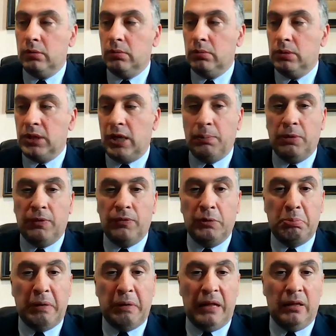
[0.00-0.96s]
type of
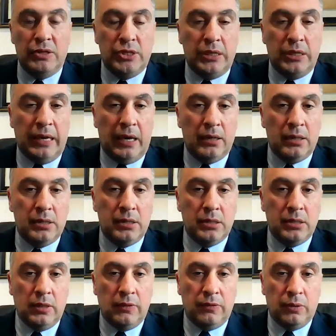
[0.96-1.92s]
the balancing
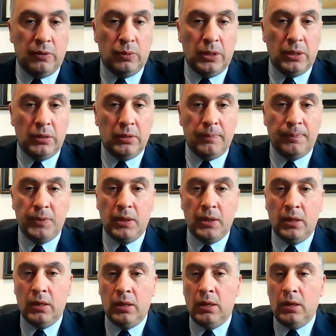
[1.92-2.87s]
act, if you will.
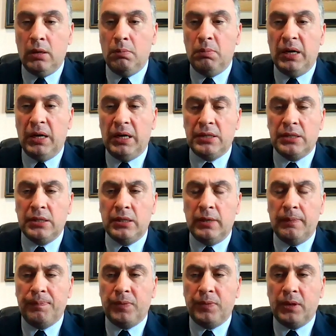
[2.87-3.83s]
But
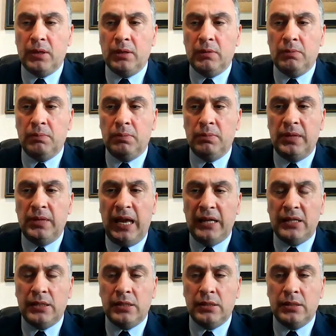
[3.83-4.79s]

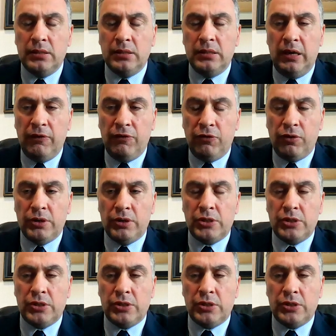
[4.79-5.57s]
that difference,